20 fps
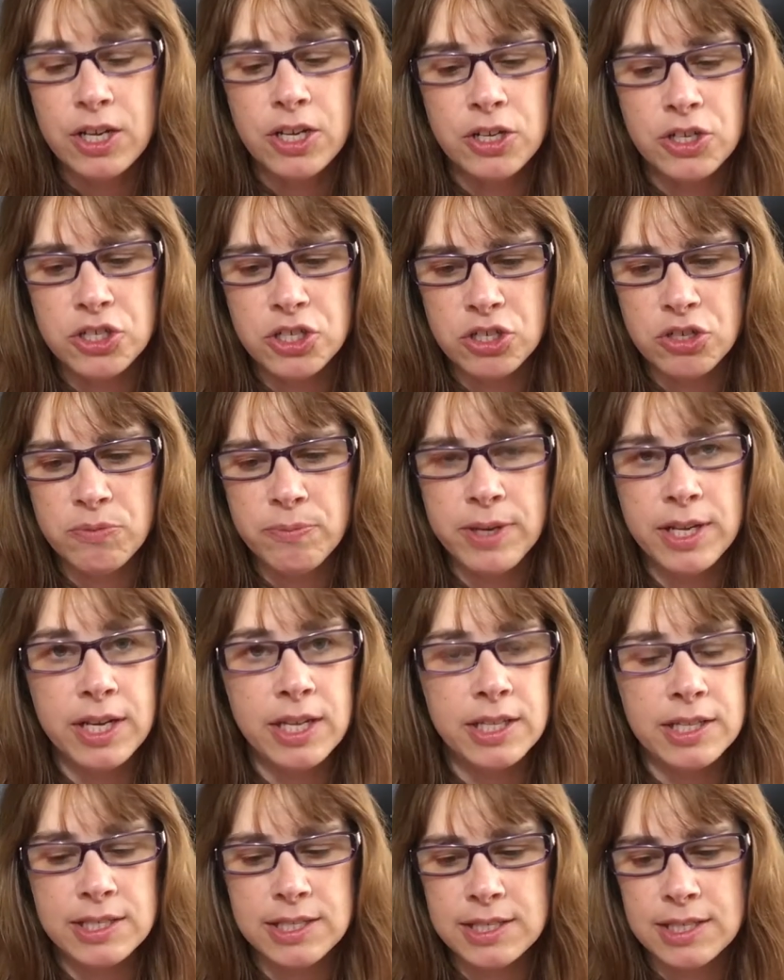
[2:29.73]
Two
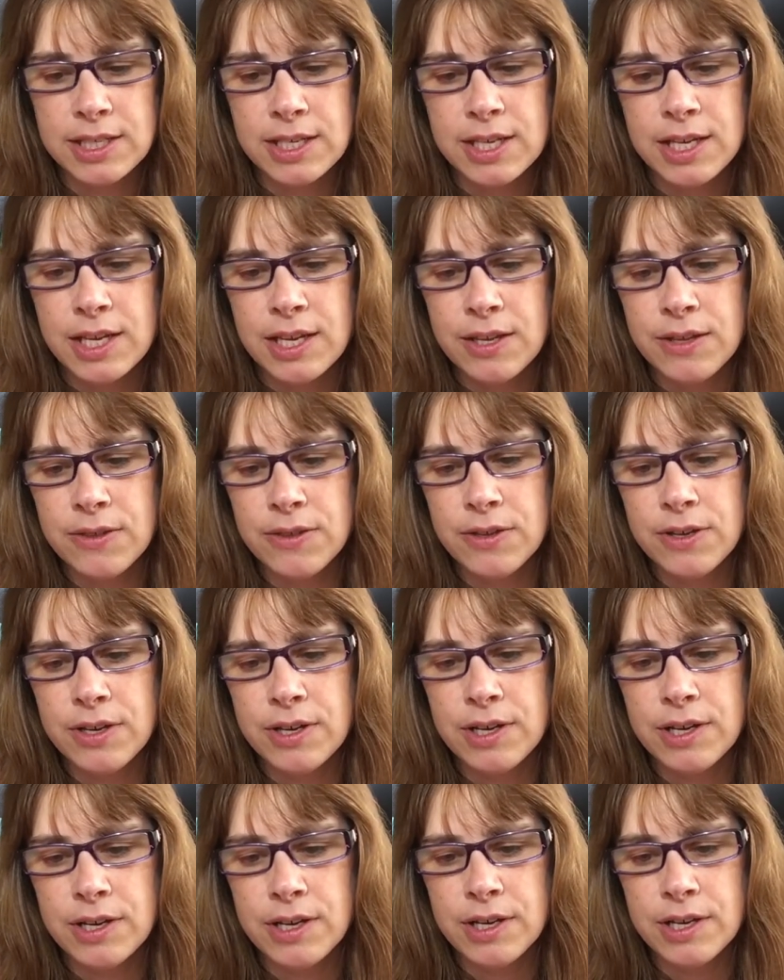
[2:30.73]
minutes.
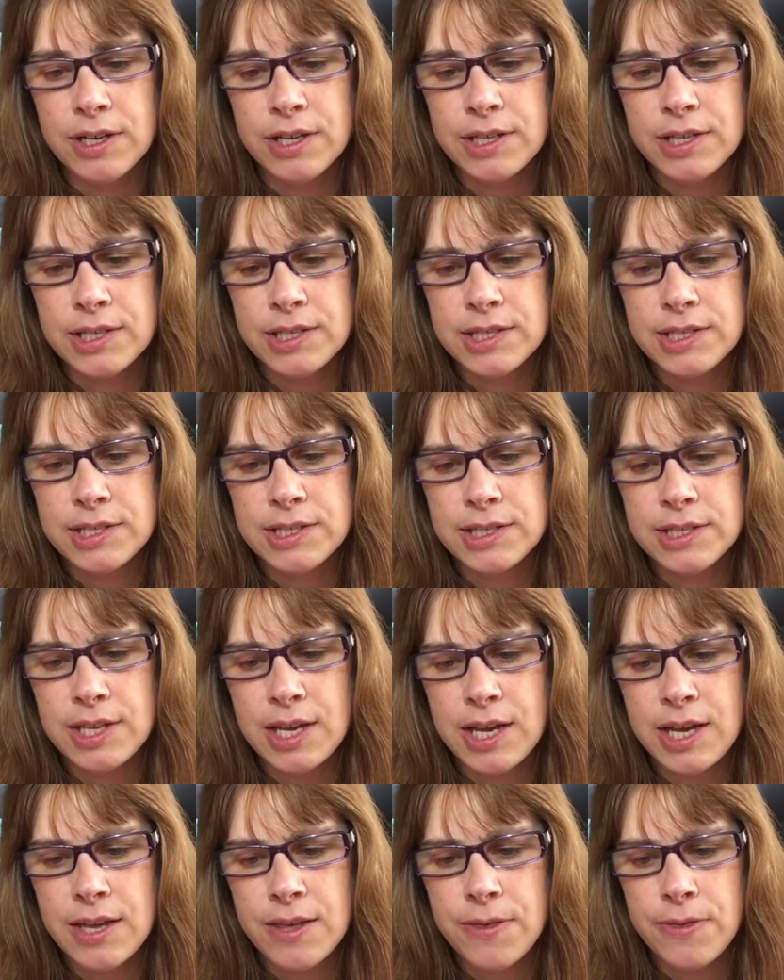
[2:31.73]
The
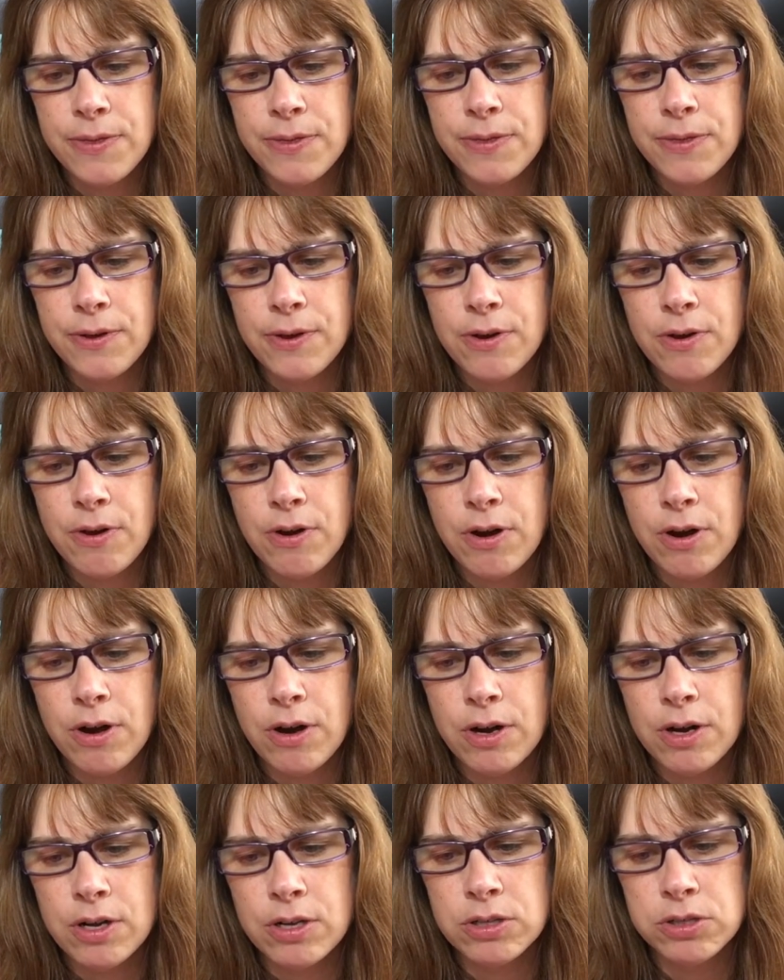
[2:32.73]
scythe are
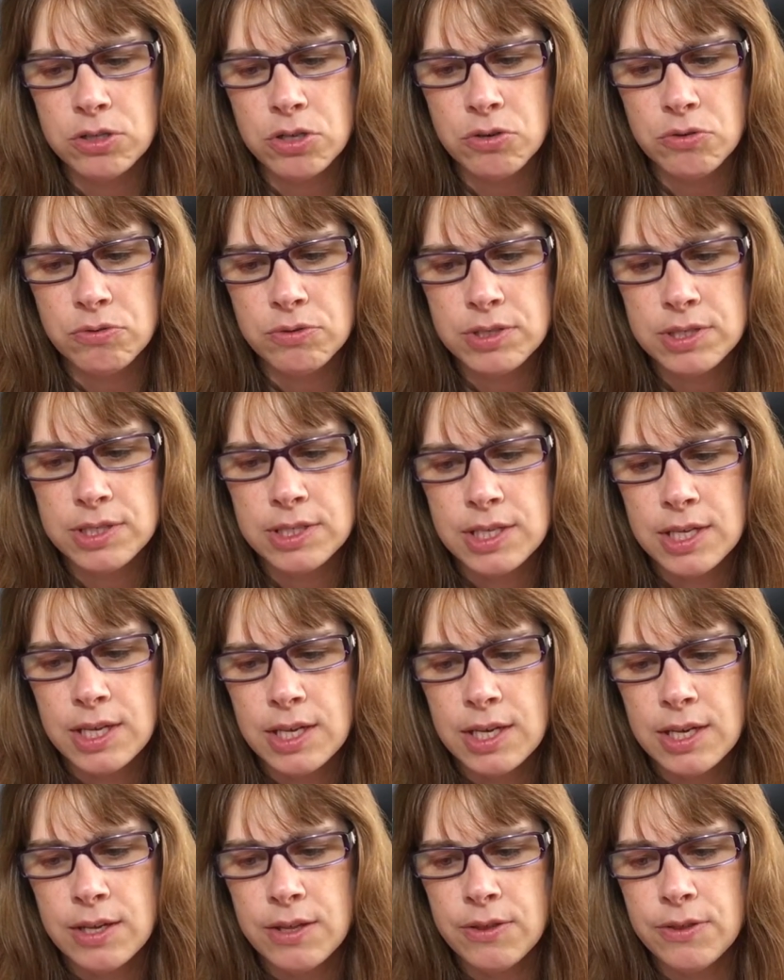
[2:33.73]
close.
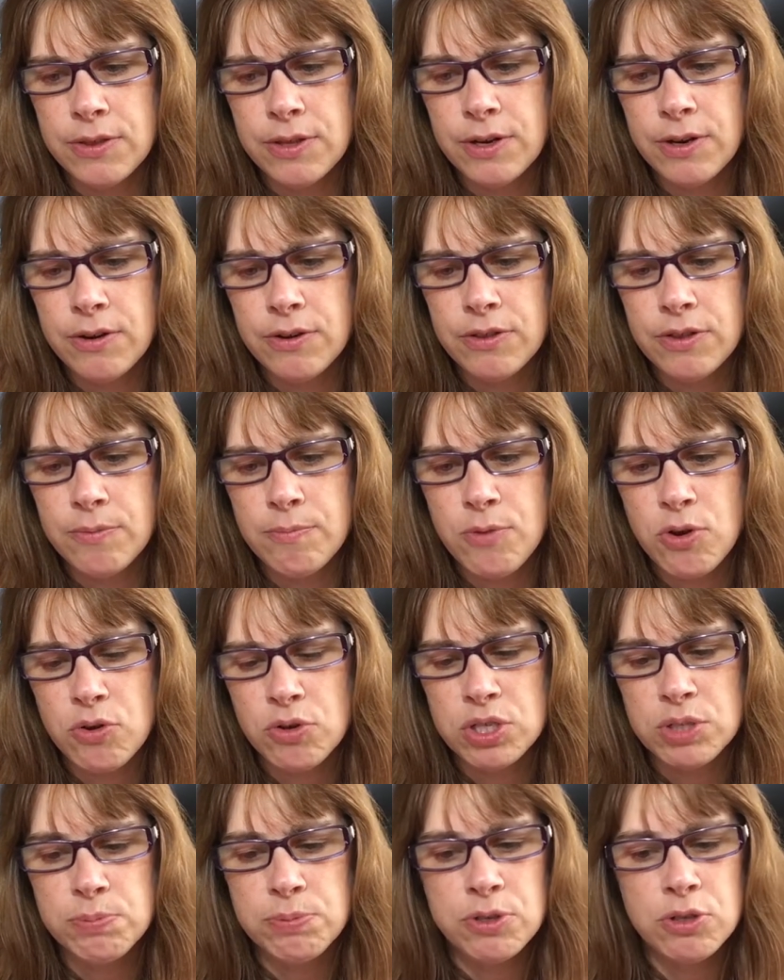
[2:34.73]
They're the
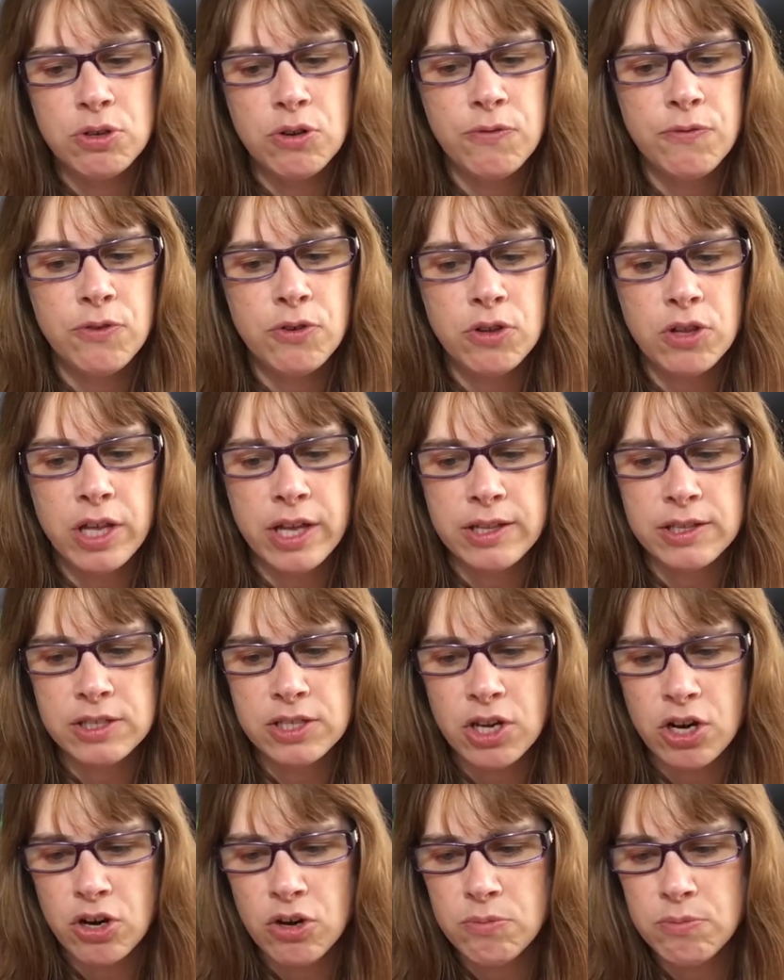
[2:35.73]
most beautiful and
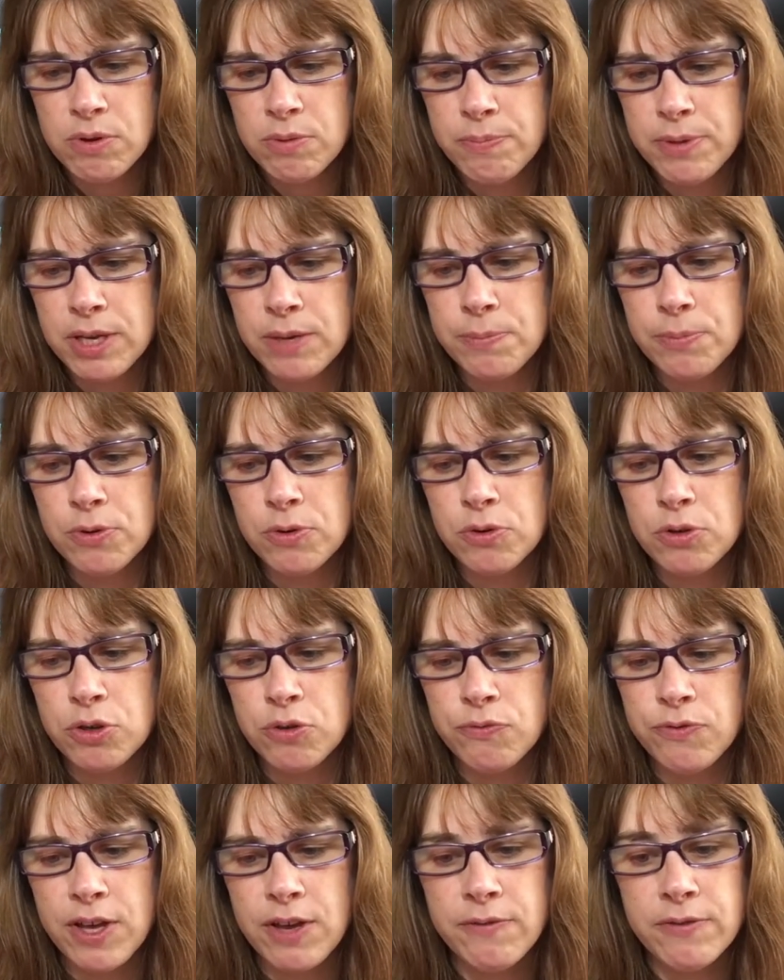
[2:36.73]
terrible people
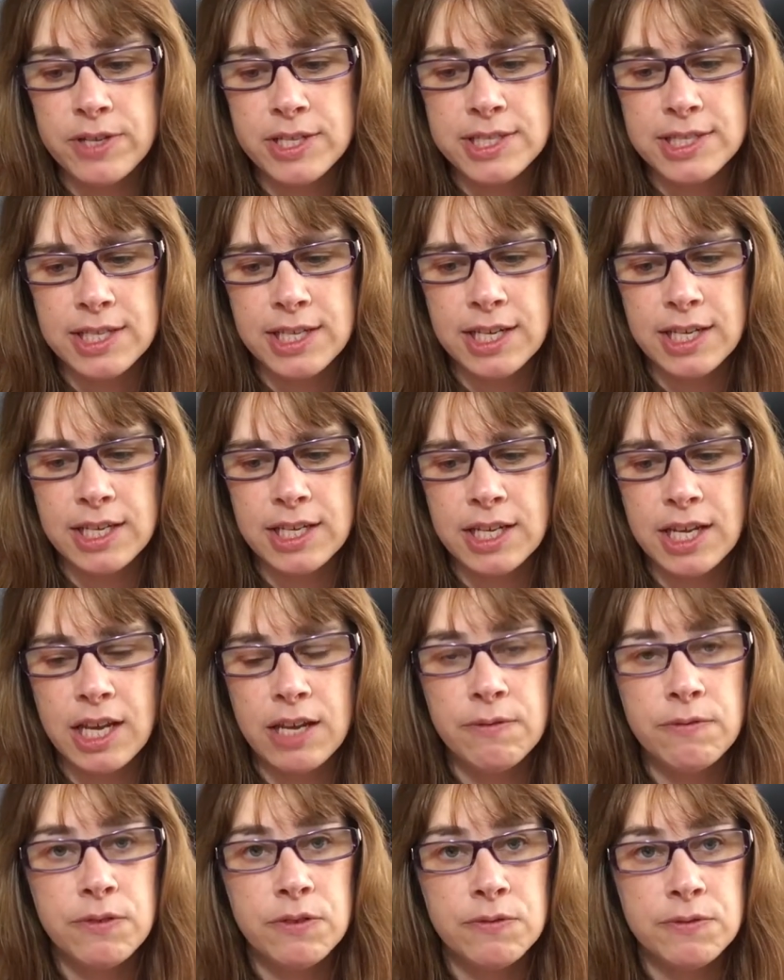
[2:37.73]
you've ever seen,
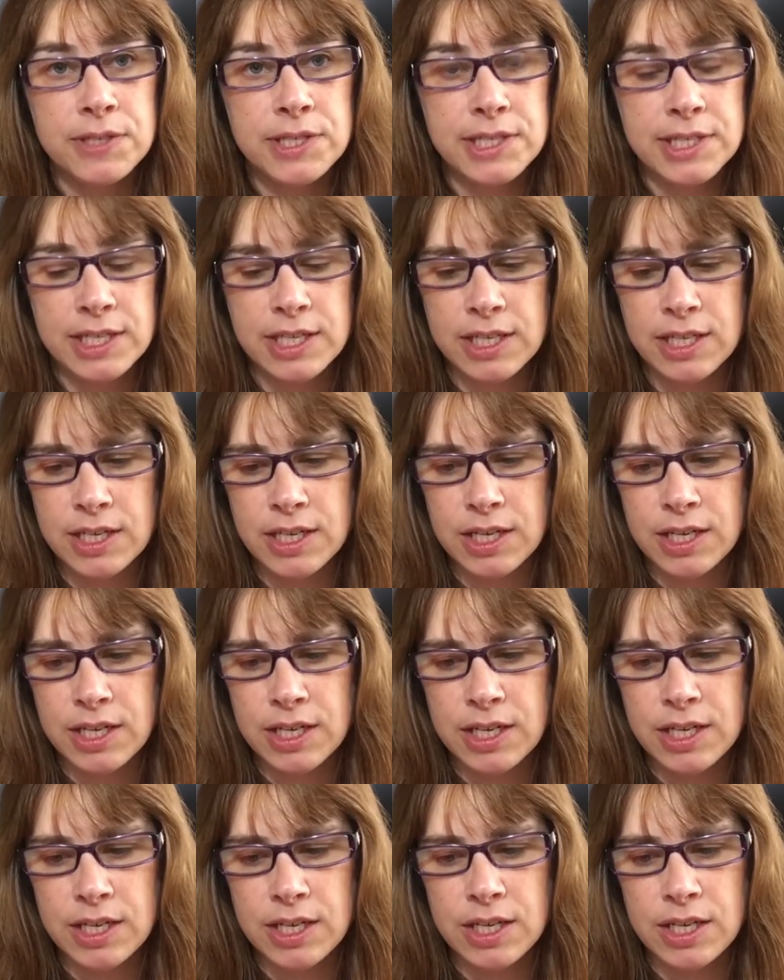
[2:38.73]
and you've seen,
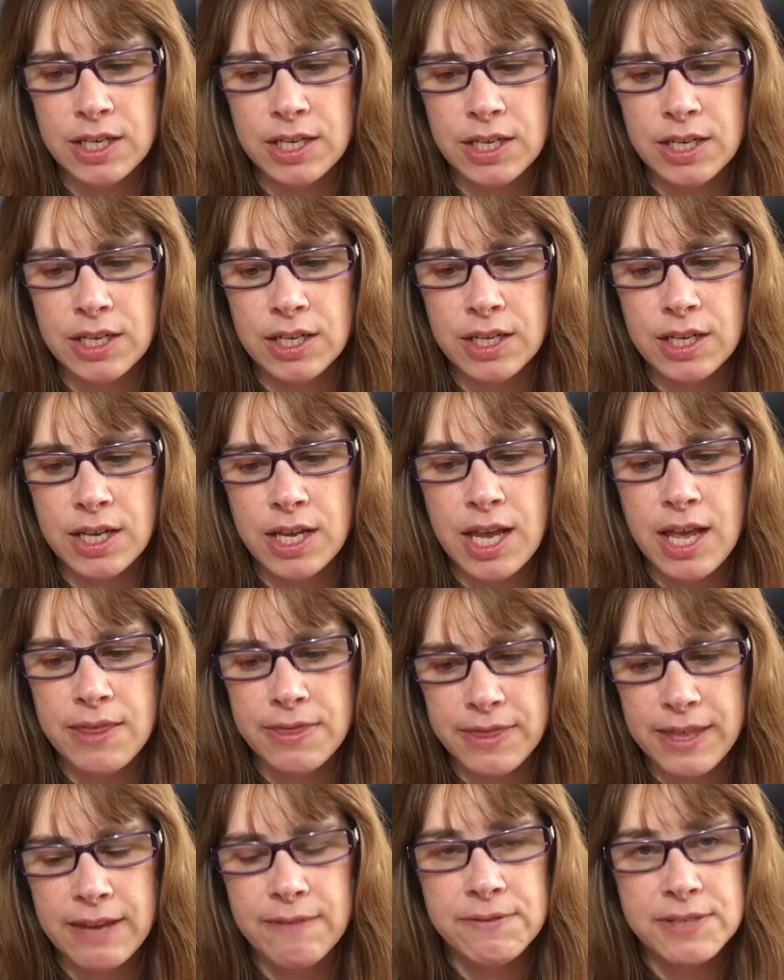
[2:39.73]
and
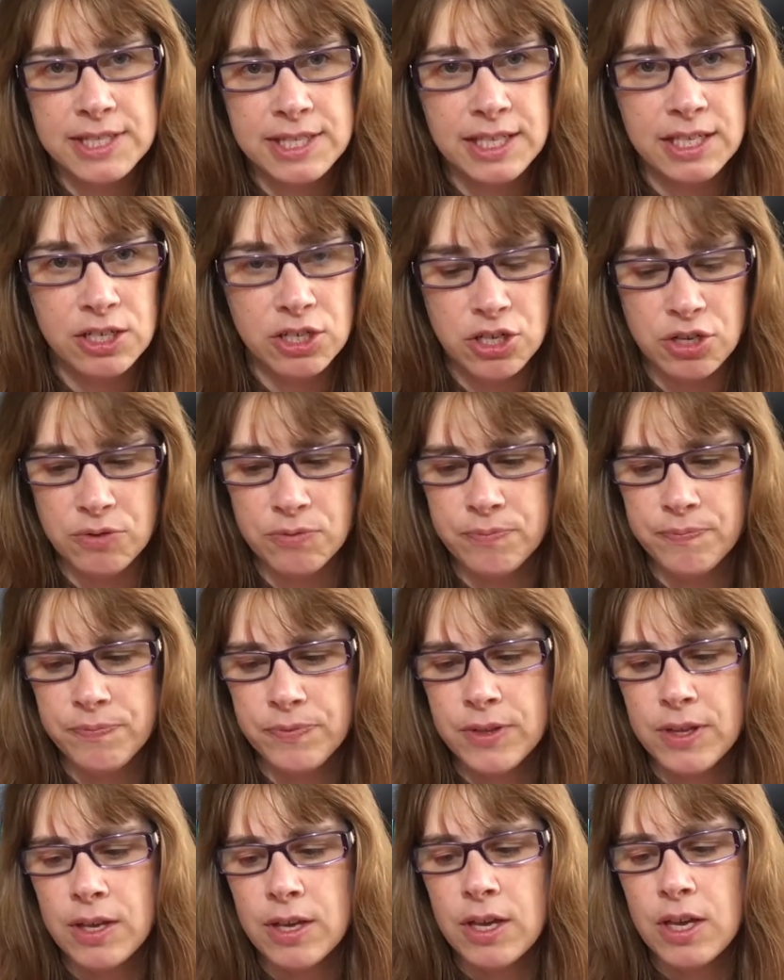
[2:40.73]
they've seen you.
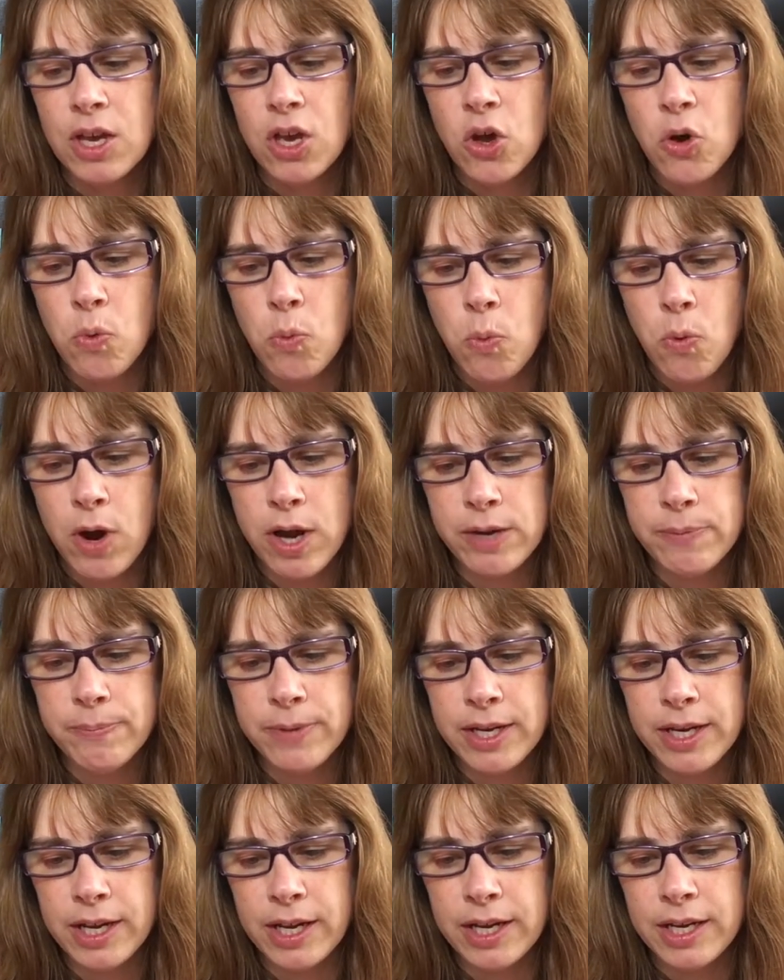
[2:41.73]
One
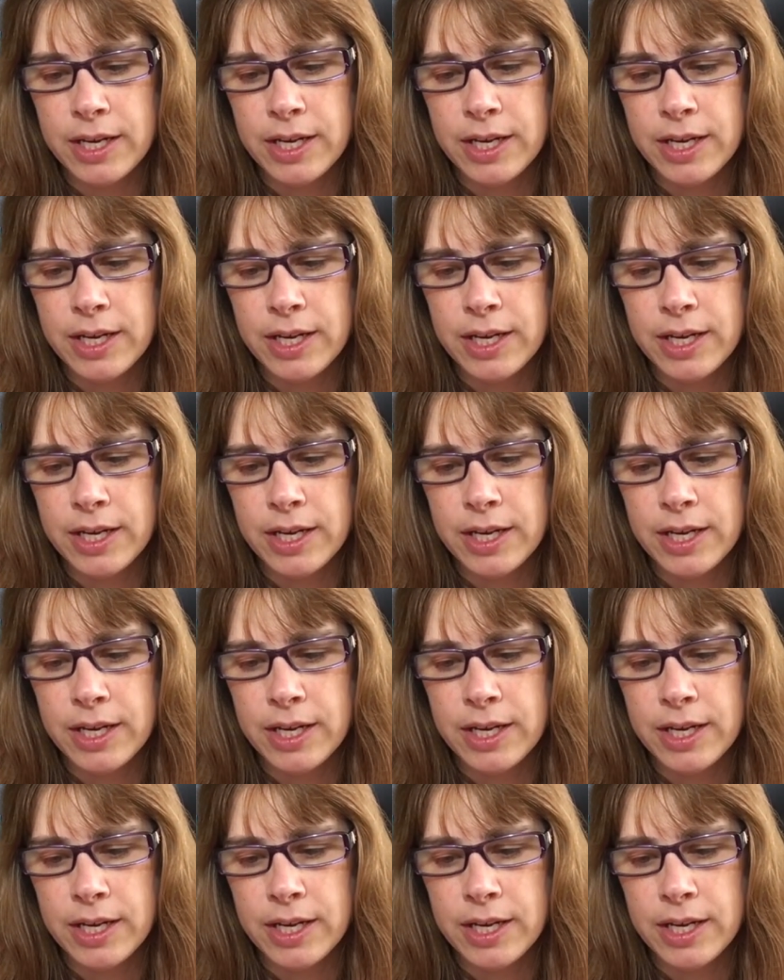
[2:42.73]
minute.